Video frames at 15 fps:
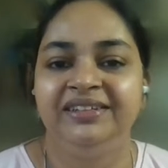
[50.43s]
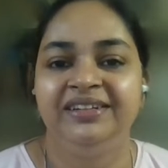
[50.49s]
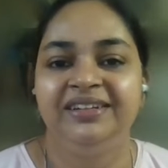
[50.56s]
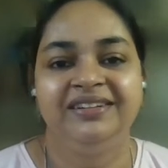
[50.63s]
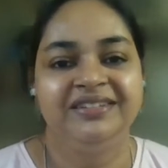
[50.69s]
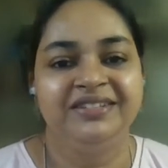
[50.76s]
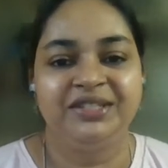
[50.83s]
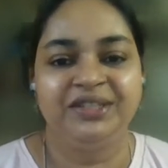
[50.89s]

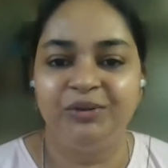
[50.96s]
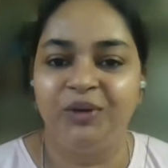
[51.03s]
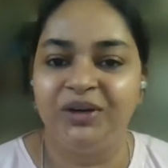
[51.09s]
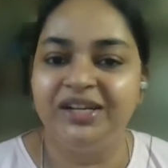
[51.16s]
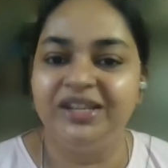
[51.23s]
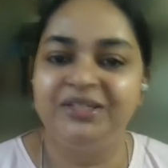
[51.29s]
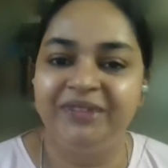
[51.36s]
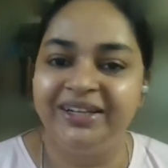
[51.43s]
So what
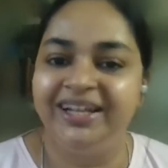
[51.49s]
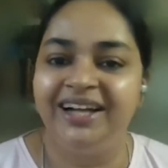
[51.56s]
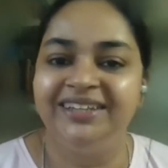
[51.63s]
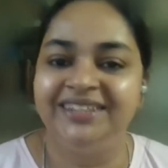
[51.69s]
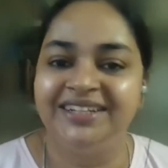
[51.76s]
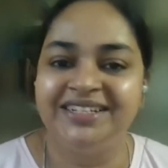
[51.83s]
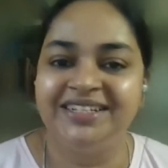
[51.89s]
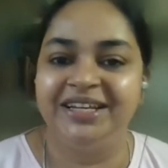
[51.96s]
does
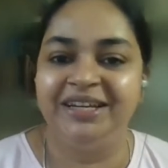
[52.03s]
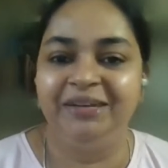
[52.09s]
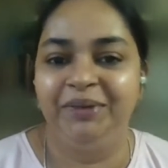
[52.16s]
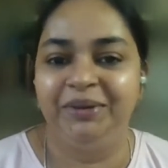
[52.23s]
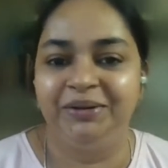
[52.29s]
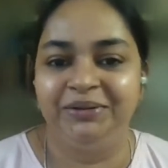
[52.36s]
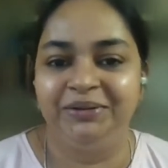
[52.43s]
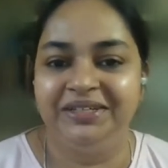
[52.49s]
Vedanta say
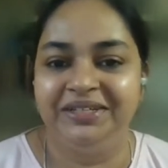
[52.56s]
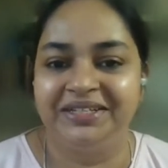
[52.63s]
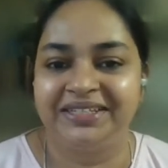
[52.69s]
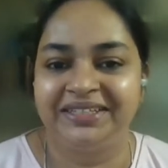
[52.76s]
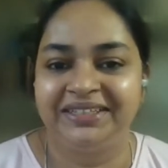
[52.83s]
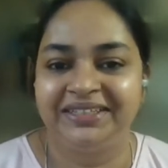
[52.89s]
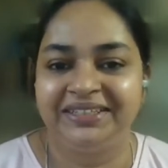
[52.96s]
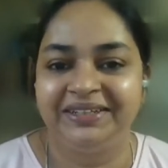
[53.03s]
about this?
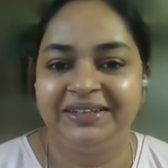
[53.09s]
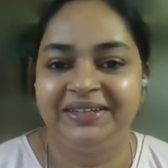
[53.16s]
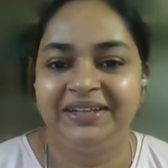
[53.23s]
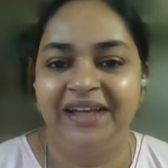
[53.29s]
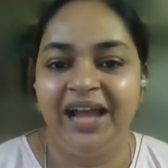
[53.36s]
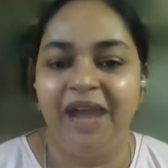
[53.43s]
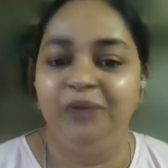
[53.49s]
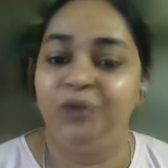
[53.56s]

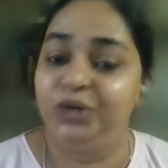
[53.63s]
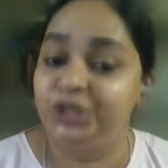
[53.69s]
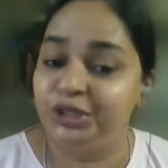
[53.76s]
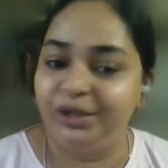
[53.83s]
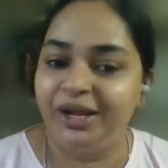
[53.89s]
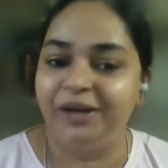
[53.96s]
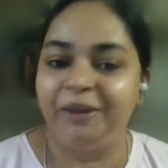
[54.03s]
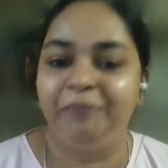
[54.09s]
And what
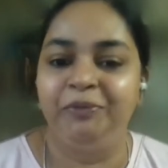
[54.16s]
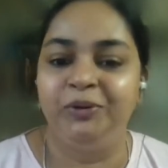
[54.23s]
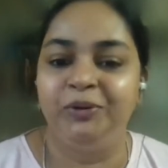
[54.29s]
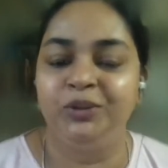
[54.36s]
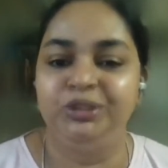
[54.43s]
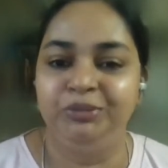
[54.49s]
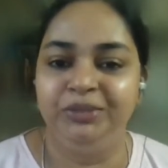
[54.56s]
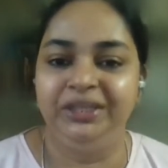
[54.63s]
should our
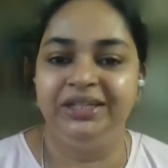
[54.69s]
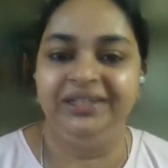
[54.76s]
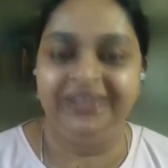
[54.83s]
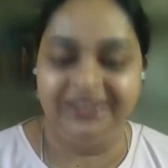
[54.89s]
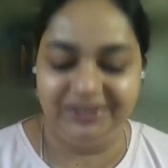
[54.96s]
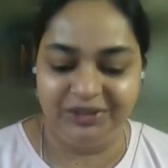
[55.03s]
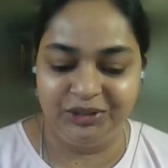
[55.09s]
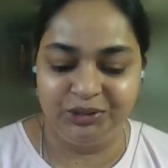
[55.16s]
approach be
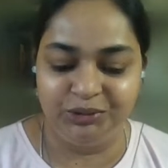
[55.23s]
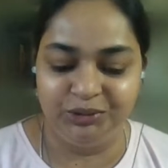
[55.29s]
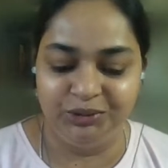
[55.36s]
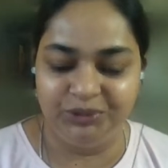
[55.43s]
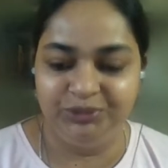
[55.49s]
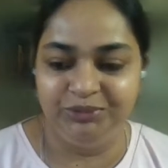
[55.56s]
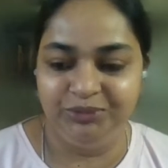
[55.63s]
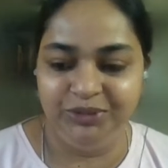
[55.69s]

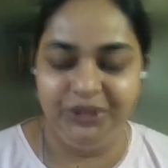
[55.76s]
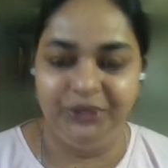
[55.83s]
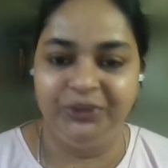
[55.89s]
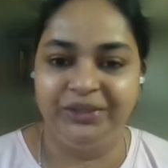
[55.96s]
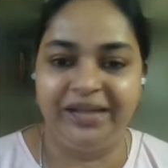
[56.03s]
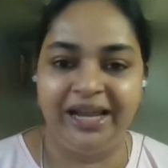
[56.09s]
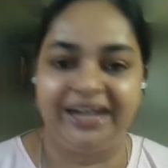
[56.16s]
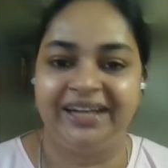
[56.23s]
to,
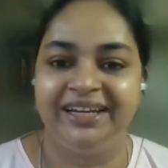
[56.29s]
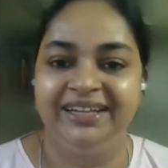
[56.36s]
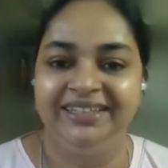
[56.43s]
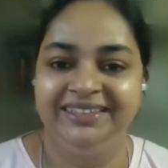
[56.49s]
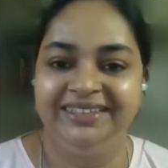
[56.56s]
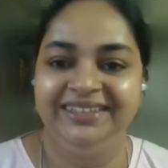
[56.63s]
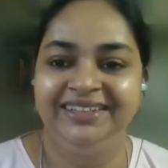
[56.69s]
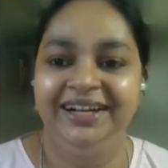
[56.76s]

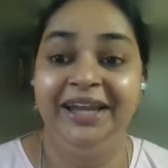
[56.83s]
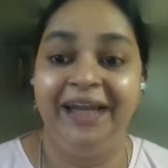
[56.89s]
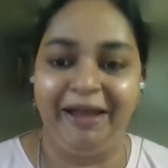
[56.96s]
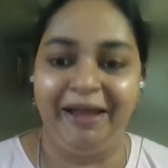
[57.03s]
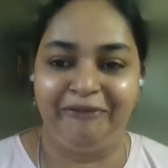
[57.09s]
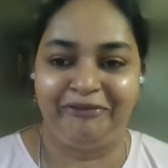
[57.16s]
tackling life?